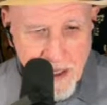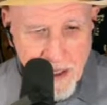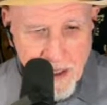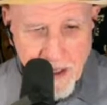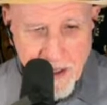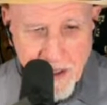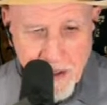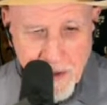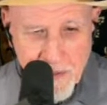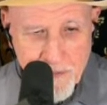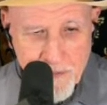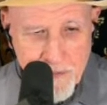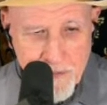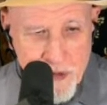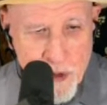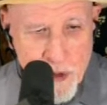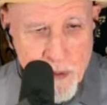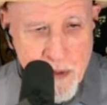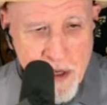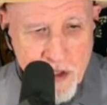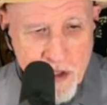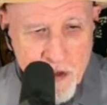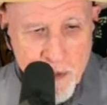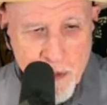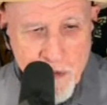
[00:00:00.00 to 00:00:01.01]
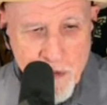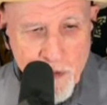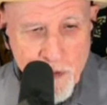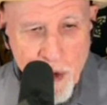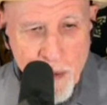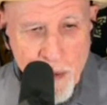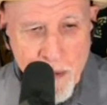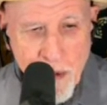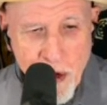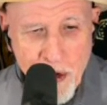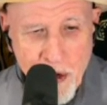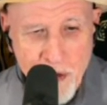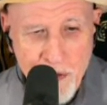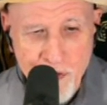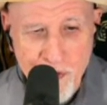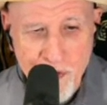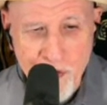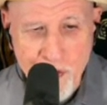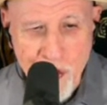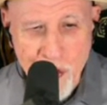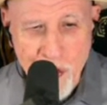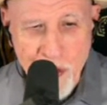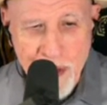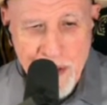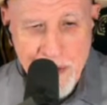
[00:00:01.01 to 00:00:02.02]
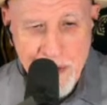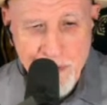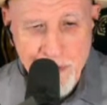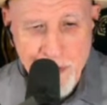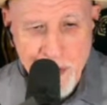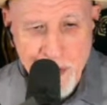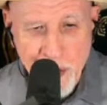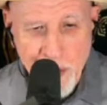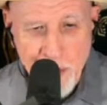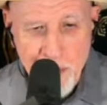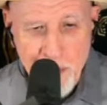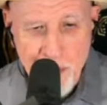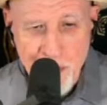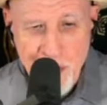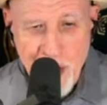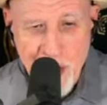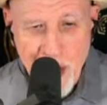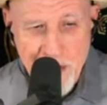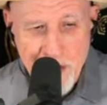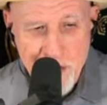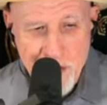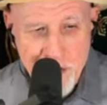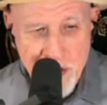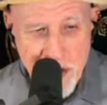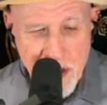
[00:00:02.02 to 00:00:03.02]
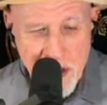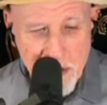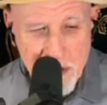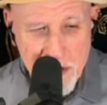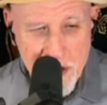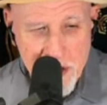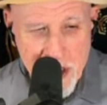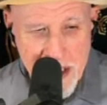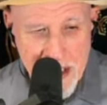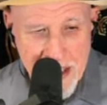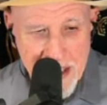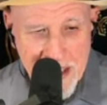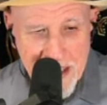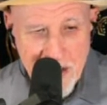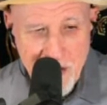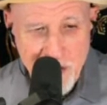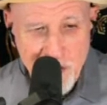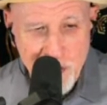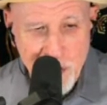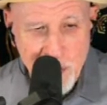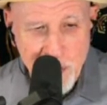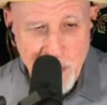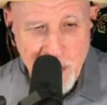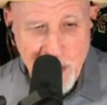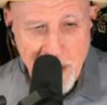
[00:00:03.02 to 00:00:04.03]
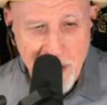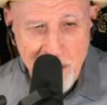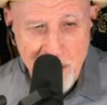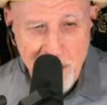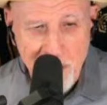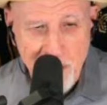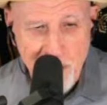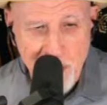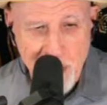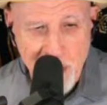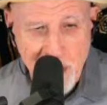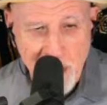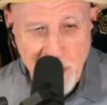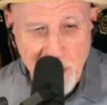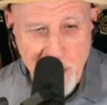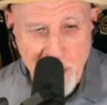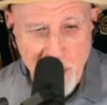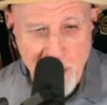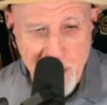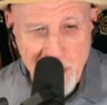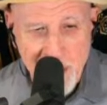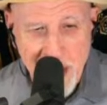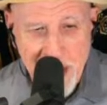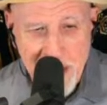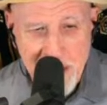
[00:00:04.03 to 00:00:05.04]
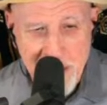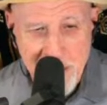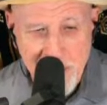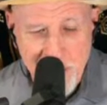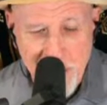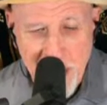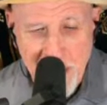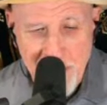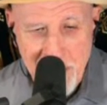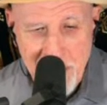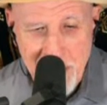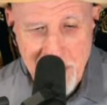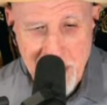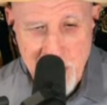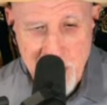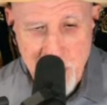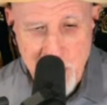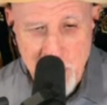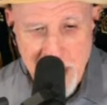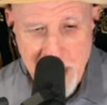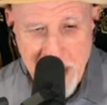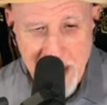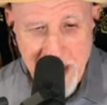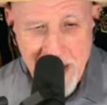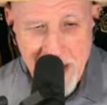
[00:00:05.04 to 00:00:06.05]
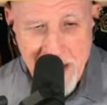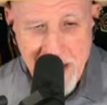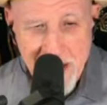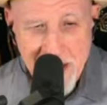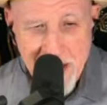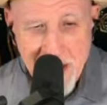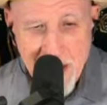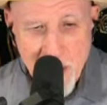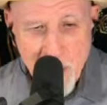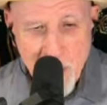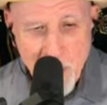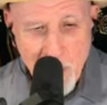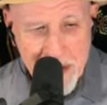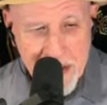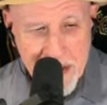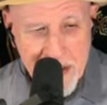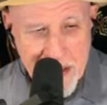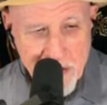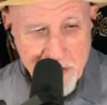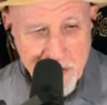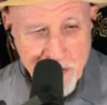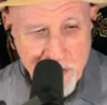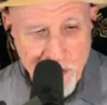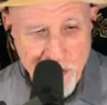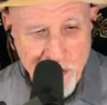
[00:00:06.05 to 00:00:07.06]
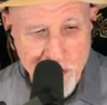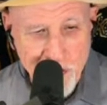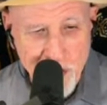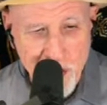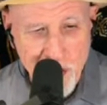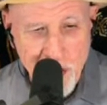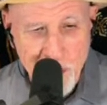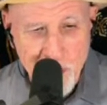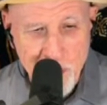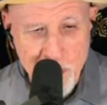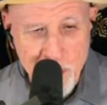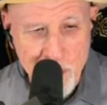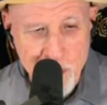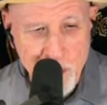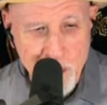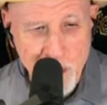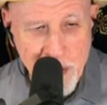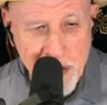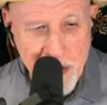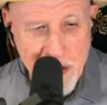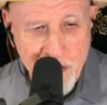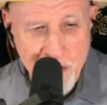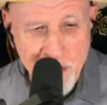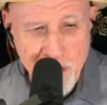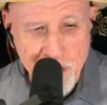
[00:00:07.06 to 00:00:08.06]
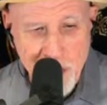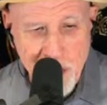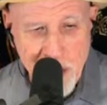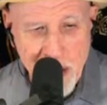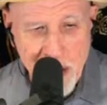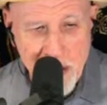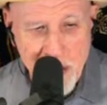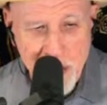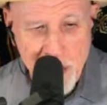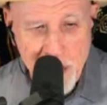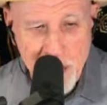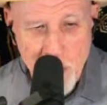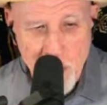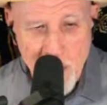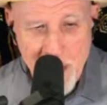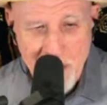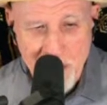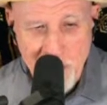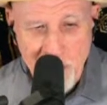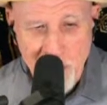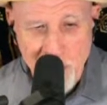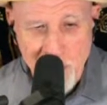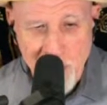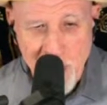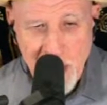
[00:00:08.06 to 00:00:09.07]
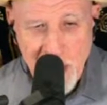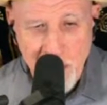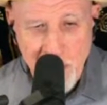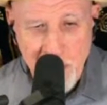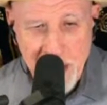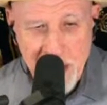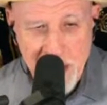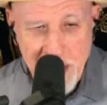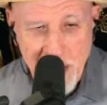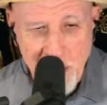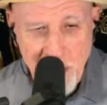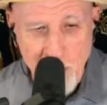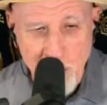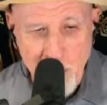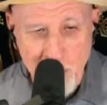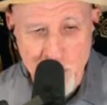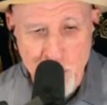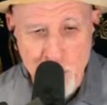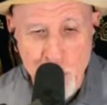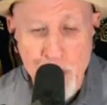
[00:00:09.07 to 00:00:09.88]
A few months before Parton's song in the film, Scottish singer Sheena Easton released a single called 9 to 5 in the UK. When Easton's song was released in the US the following year, it was